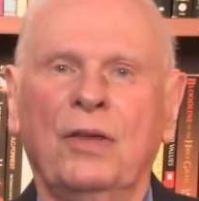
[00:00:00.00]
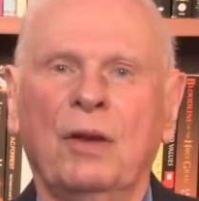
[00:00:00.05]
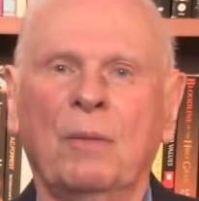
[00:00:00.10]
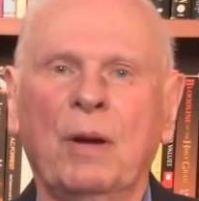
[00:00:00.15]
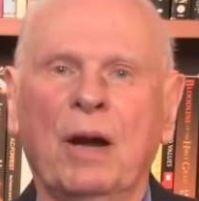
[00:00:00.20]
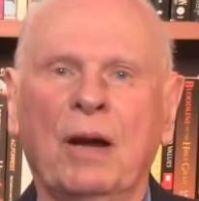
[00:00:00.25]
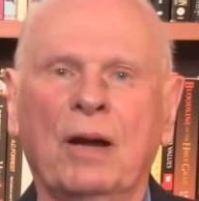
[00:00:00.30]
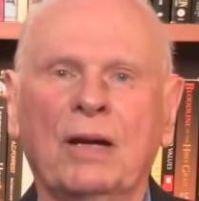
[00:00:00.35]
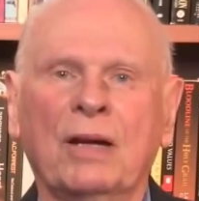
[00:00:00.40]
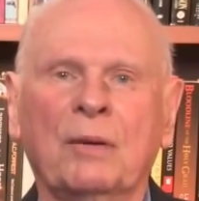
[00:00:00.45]
The
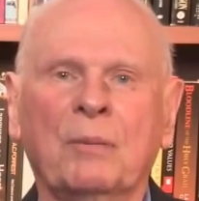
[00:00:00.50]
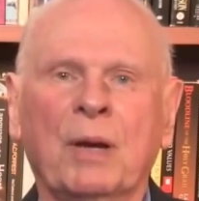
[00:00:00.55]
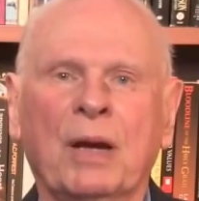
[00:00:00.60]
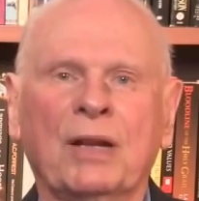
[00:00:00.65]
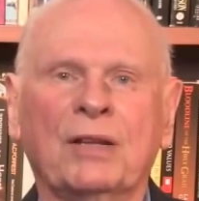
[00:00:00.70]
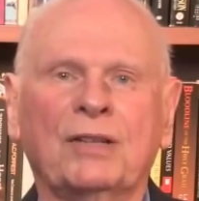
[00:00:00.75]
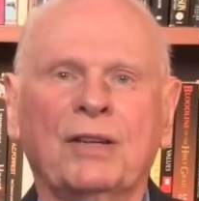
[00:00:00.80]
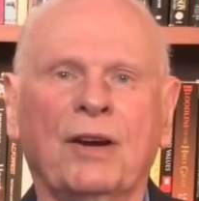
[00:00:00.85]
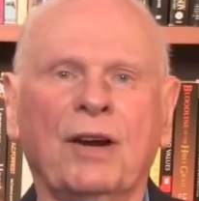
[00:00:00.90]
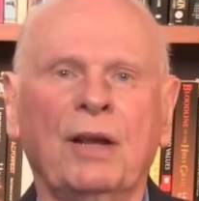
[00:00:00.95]
American
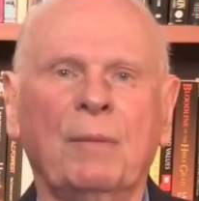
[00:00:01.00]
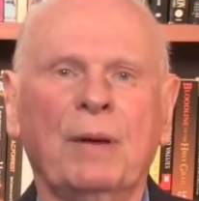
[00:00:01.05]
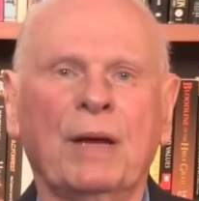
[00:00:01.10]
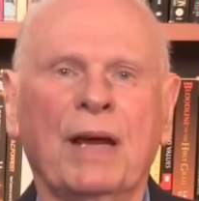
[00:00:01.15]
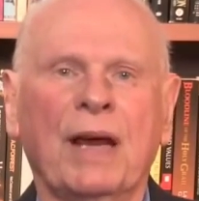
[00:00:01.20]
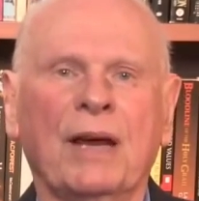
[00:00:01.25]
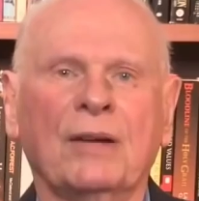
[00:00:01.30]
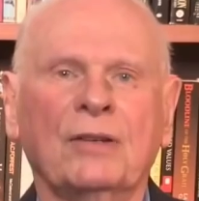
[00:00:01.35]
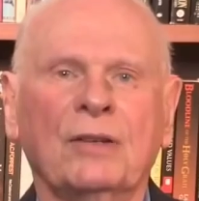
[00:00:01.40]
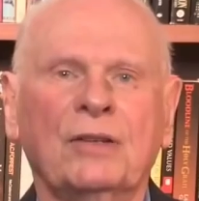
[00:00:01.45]
military
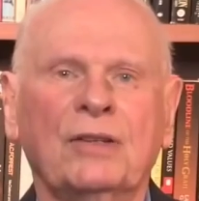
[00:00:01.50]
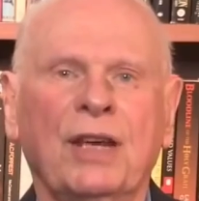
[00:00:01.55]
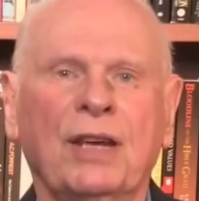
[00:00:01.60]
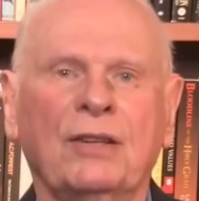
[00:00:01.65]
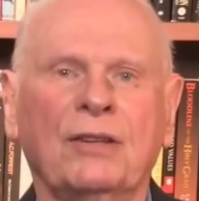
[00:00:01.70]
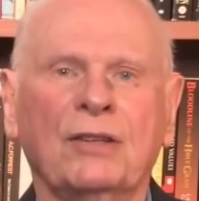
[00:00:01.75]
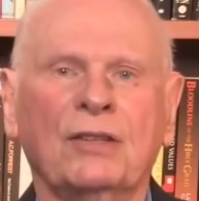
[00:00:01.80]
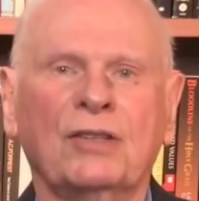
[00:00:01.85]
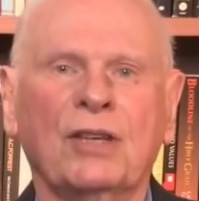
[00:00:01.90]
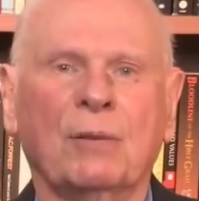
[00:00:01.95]
began to
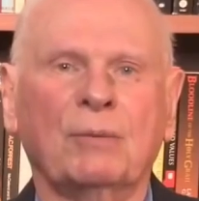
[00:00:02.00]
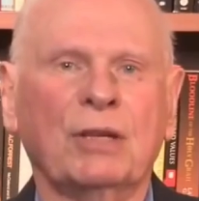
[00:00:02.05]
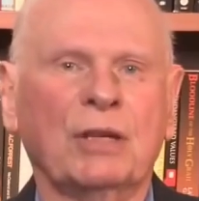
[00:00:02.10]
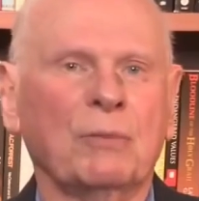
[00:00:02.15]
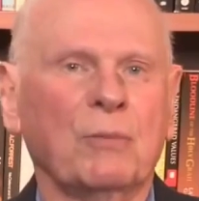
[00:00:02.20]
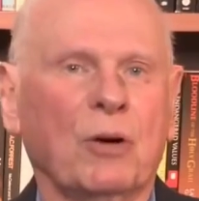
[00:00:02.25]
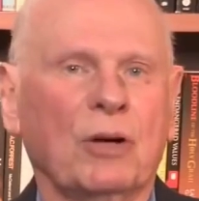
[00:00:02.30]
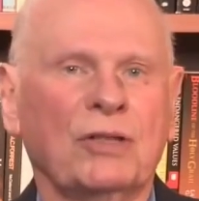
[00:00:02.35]
take the subject